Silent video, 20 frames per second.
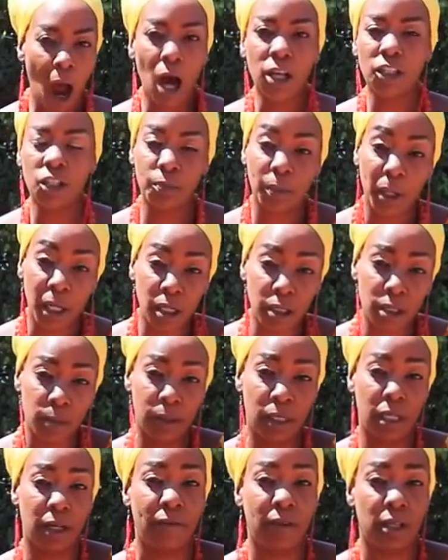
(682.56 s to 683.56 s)
are spells,
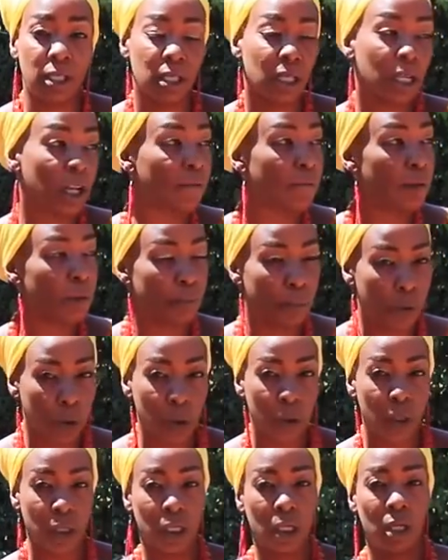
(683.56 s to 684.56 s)
beloveds, that have been
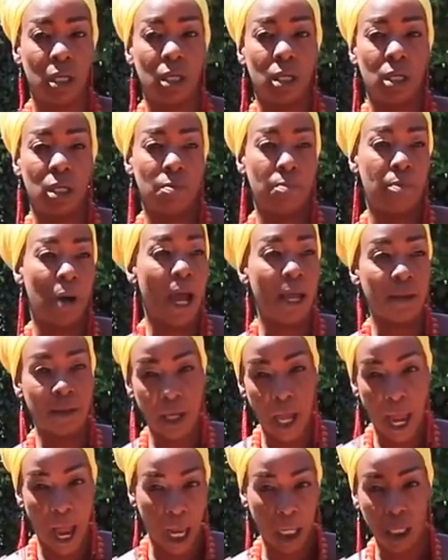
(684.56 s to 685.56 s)
put by
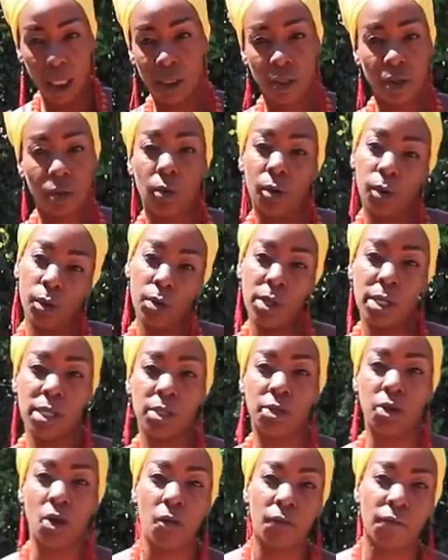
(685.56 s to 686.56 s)
the Alex
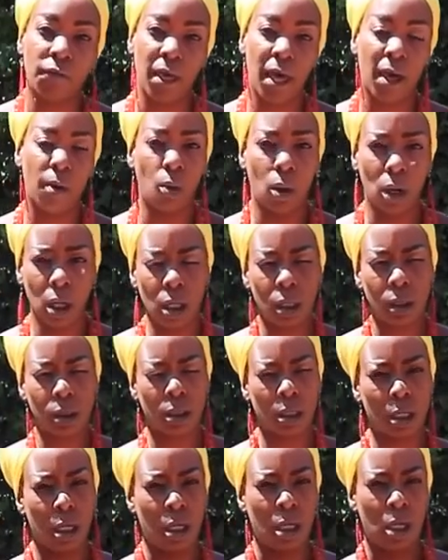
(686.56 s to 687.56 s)
Crowleys of their
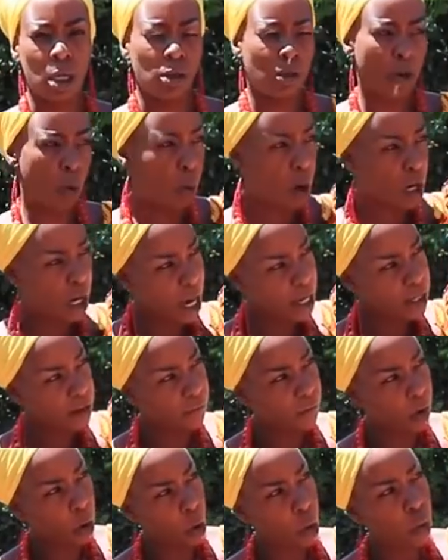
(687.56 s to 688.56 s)
world that were kind
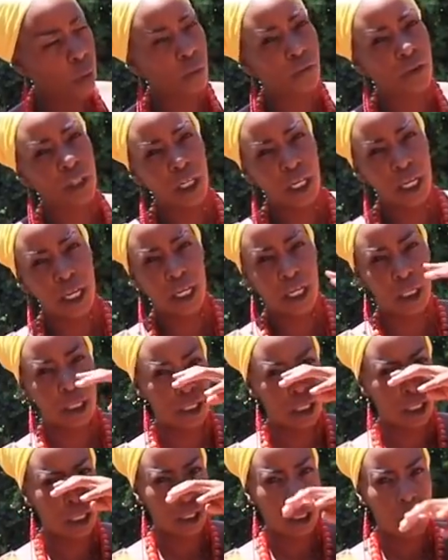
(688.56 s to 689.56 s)
of overlaid
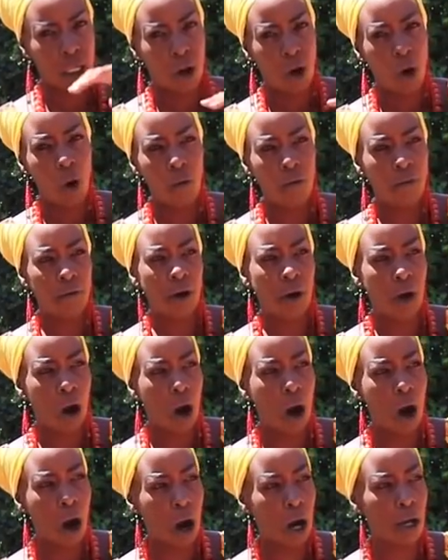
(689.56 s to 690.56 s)
over
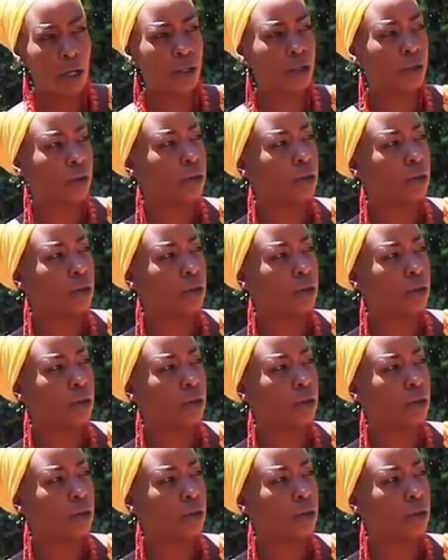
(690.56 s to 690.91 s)
our,